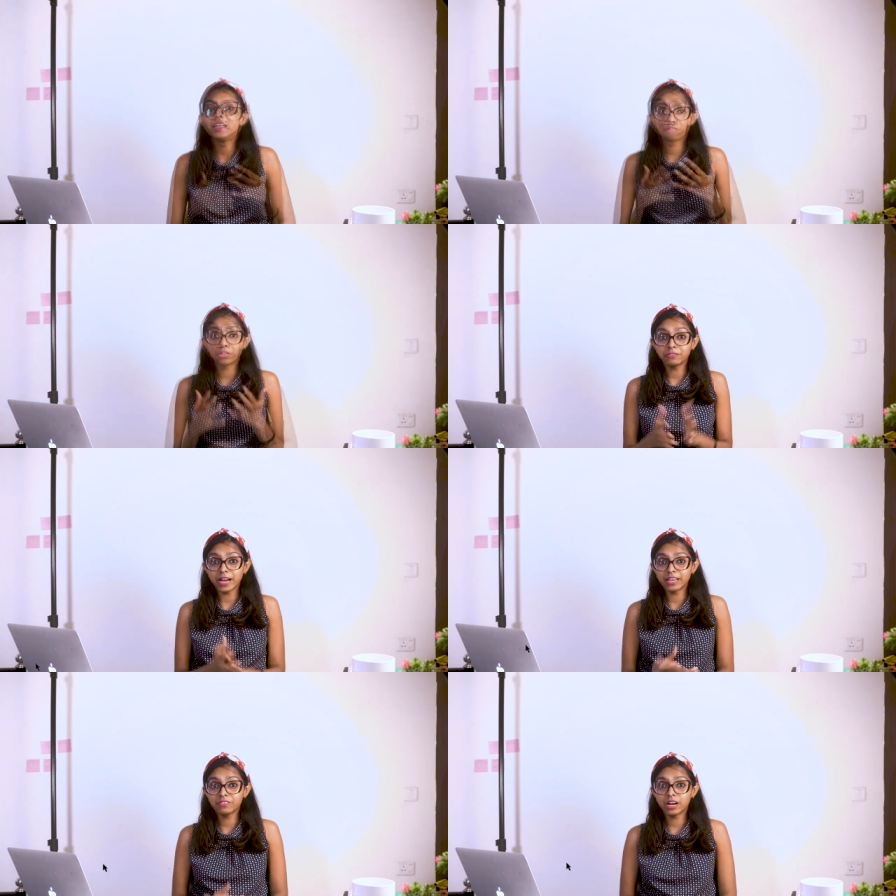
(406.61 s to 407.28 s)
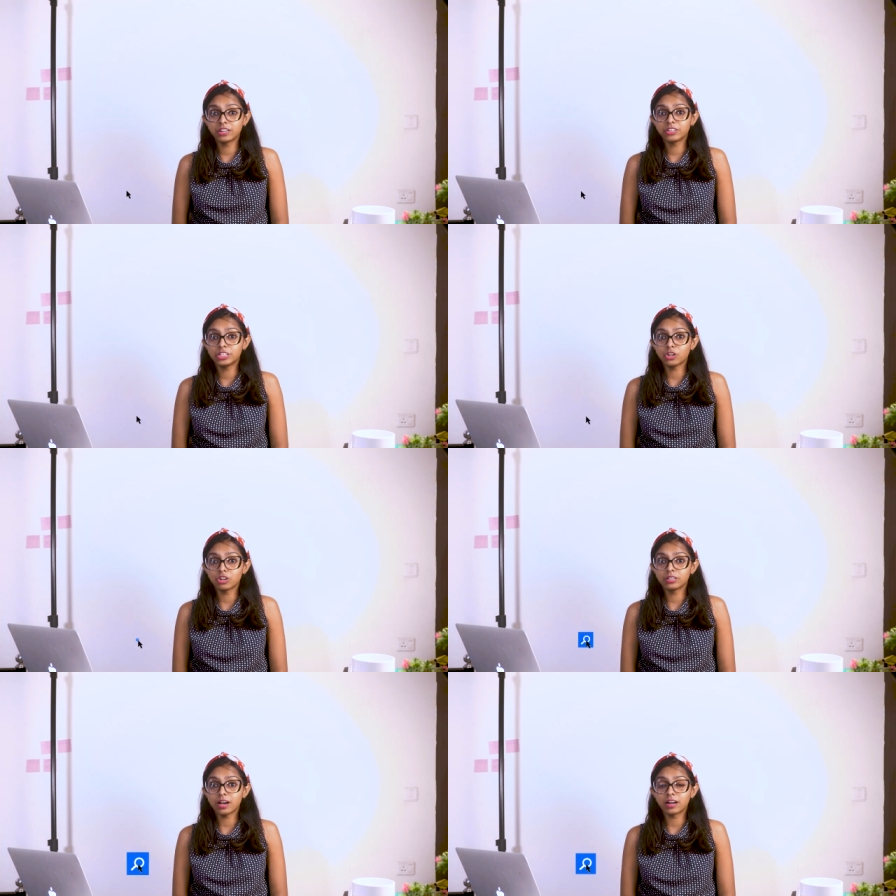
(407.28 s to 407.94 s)
for a
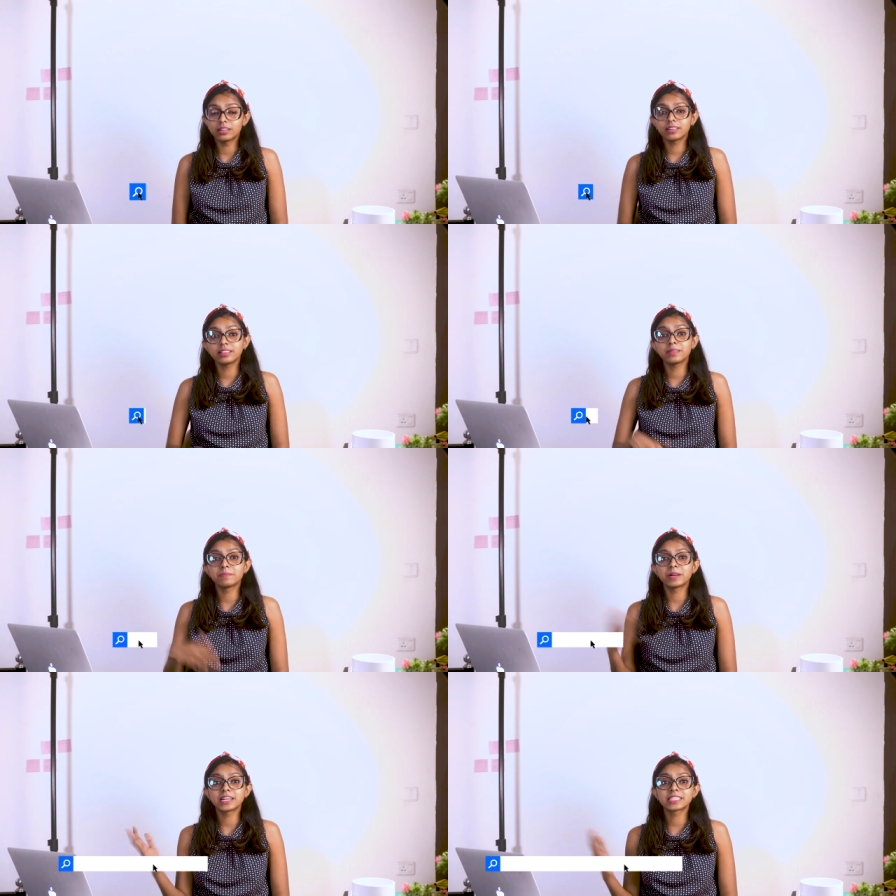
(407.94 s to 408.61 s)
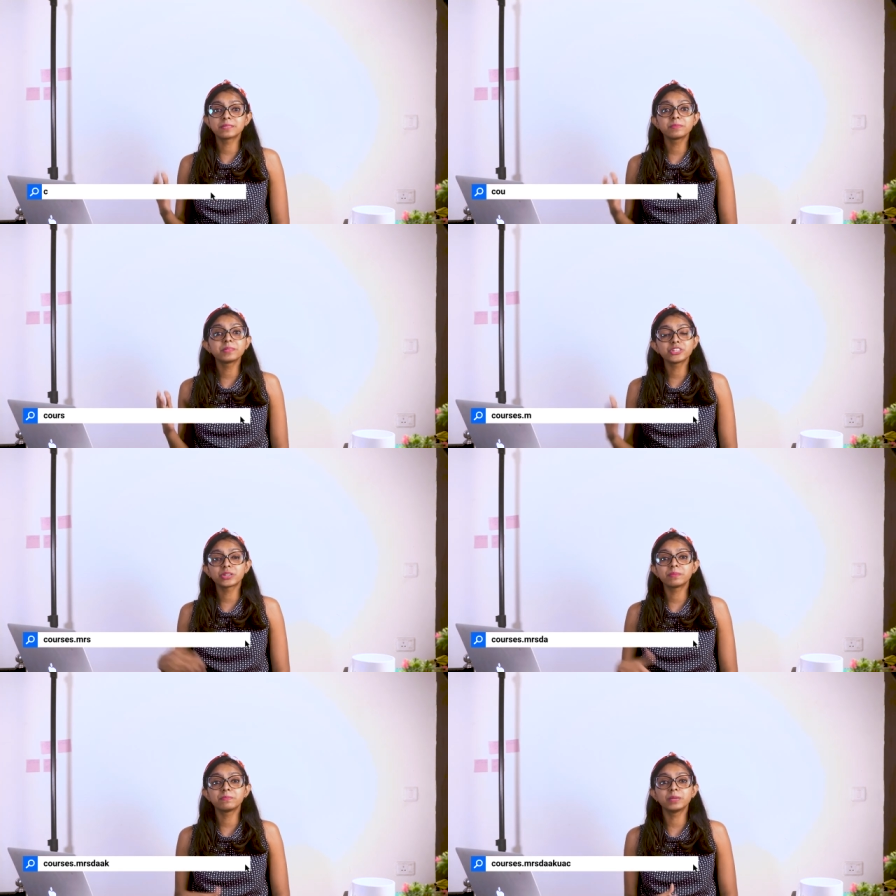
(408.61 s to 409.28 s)
$500 article, the maximum that
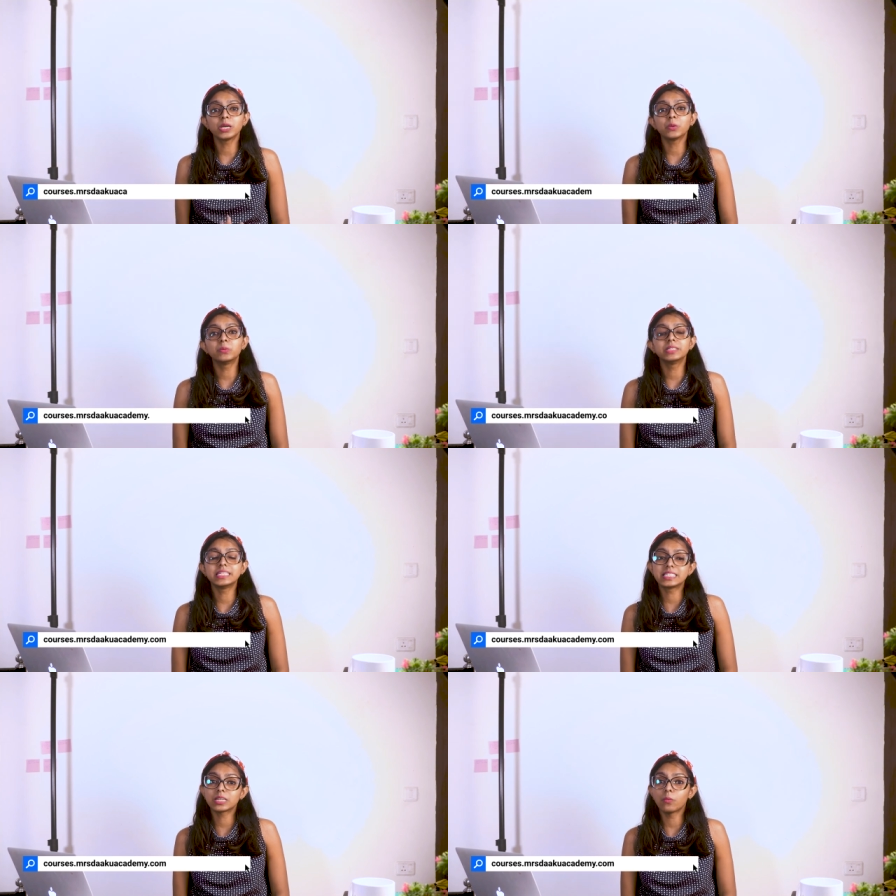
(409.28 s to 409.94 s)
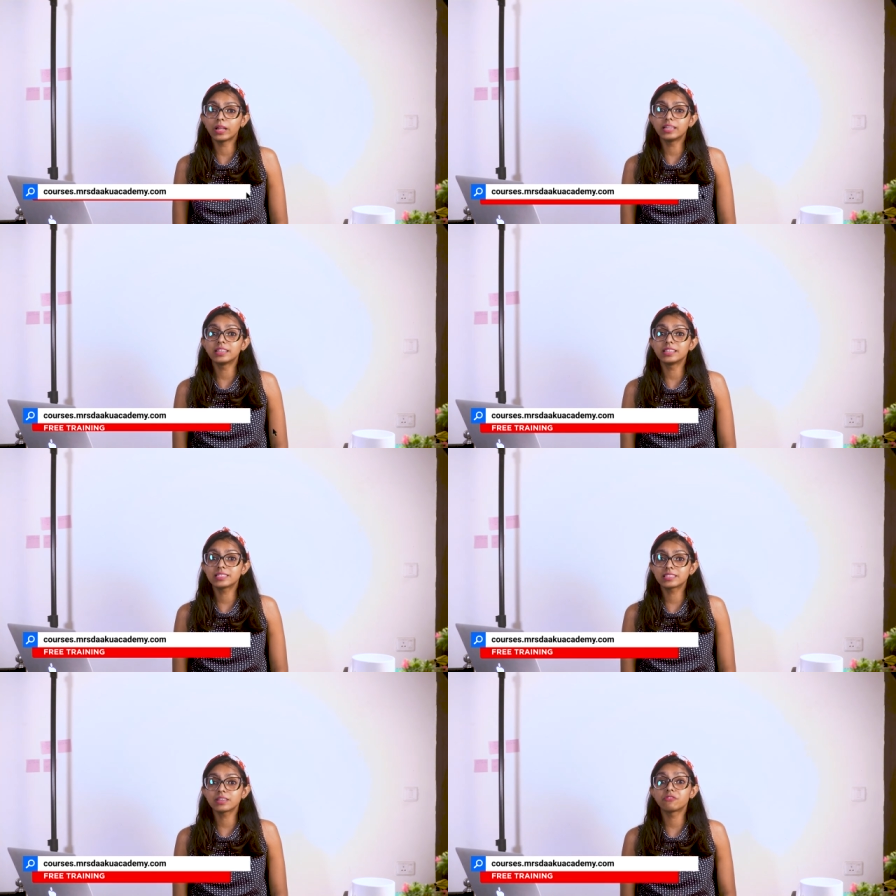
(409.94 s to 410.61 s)
you can make with eating well
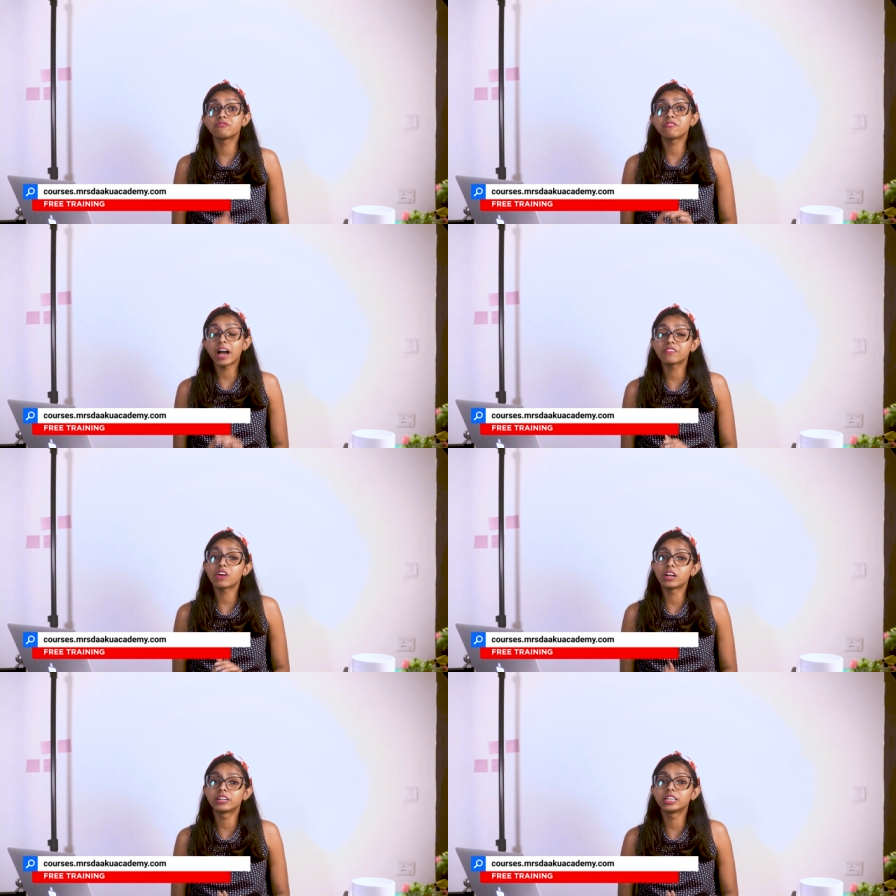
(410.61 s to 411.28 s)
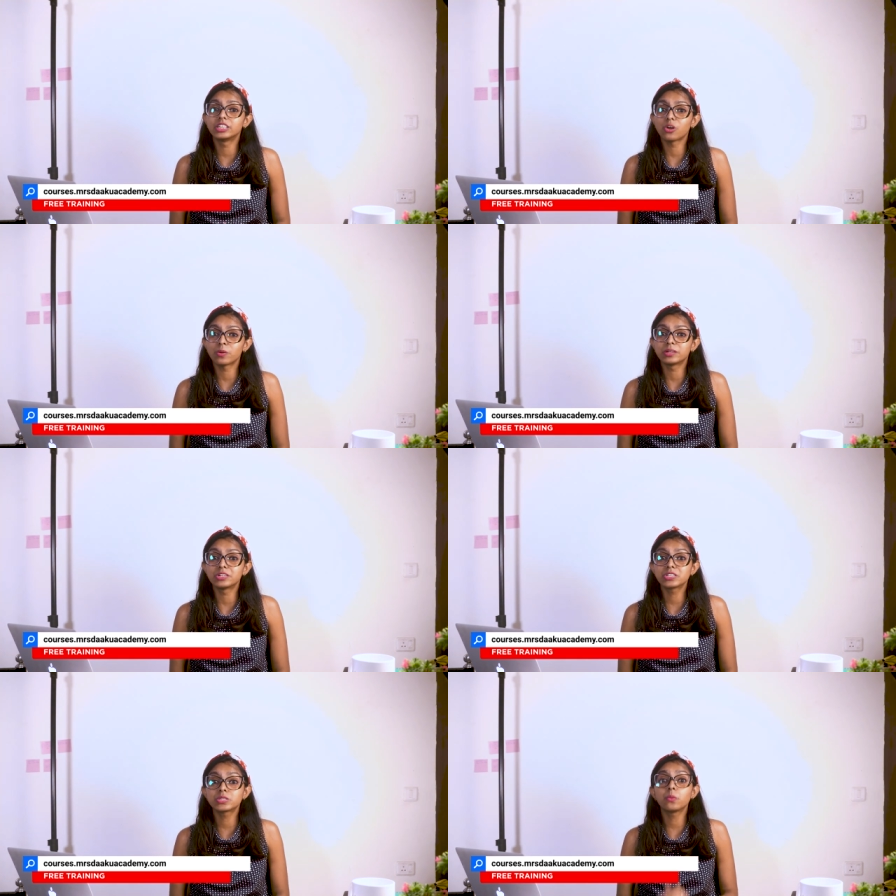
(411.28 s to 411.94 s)
is
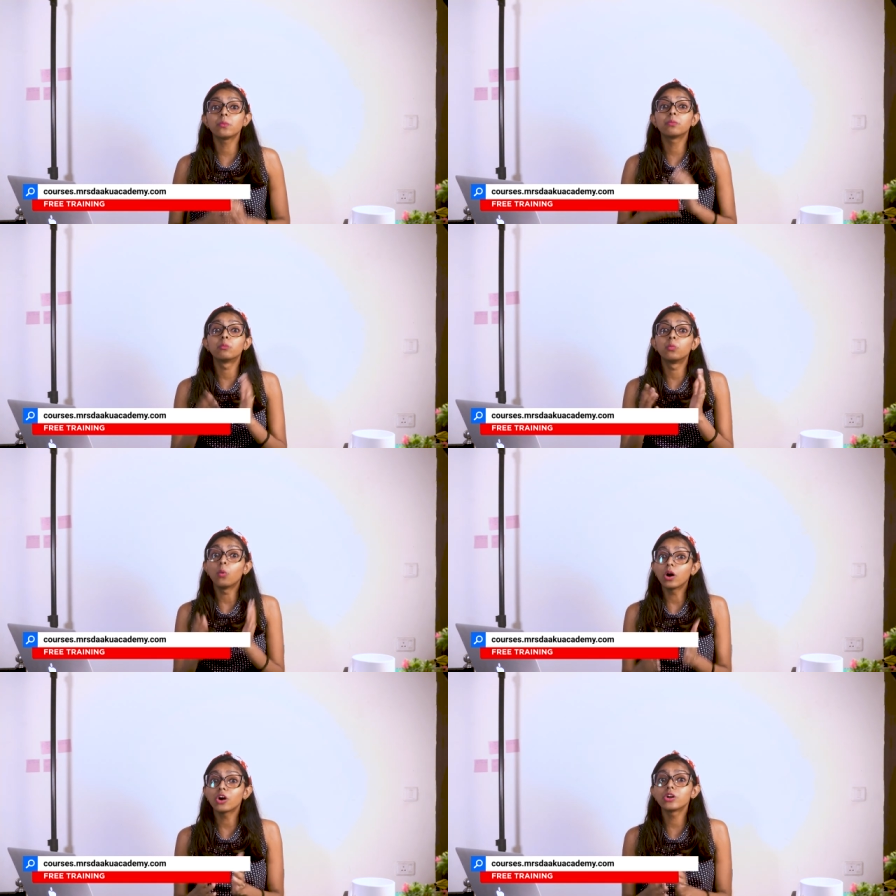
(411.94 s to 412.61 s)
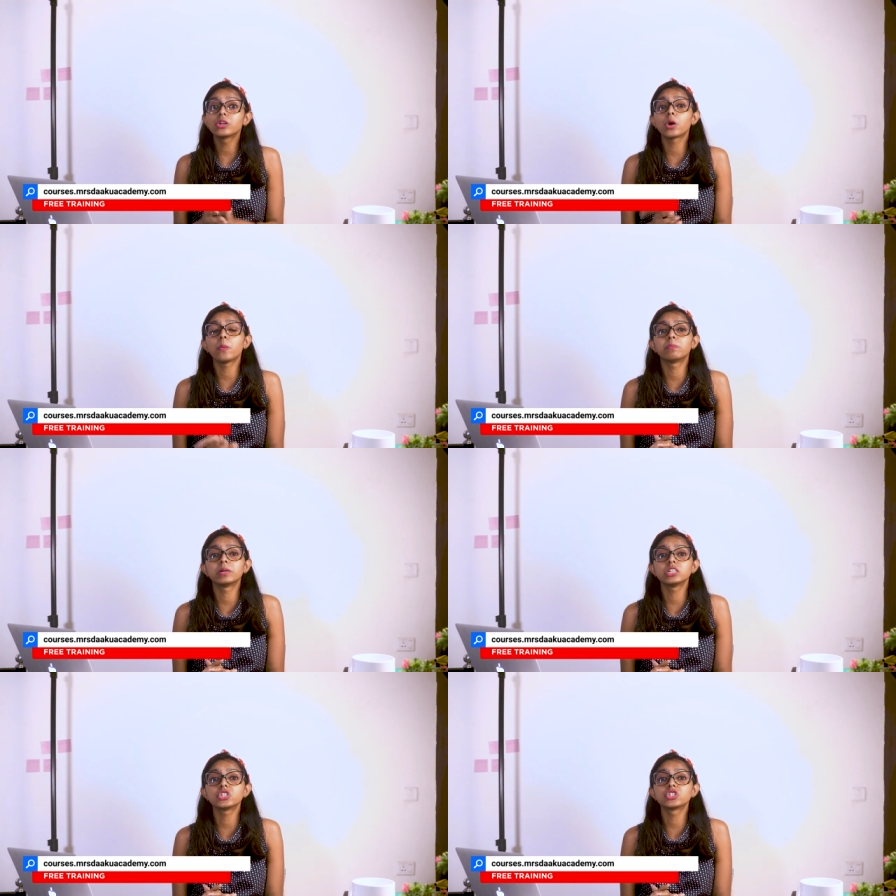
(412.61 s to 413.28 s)
$500. So, work on your
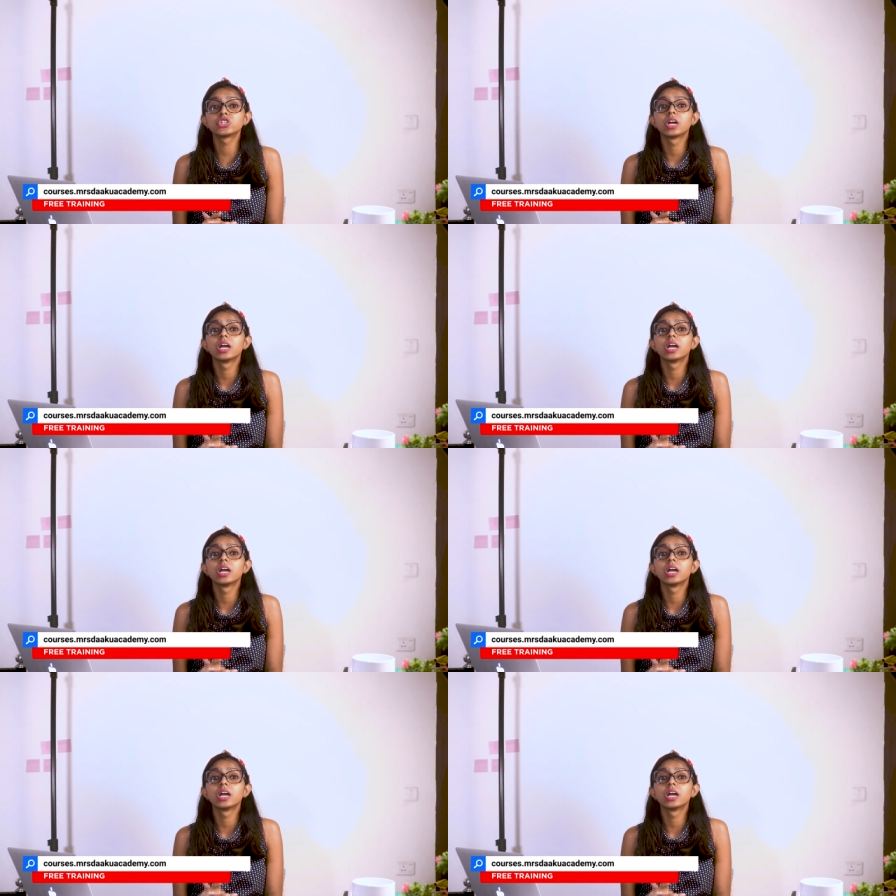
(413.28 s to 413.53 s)
pitch,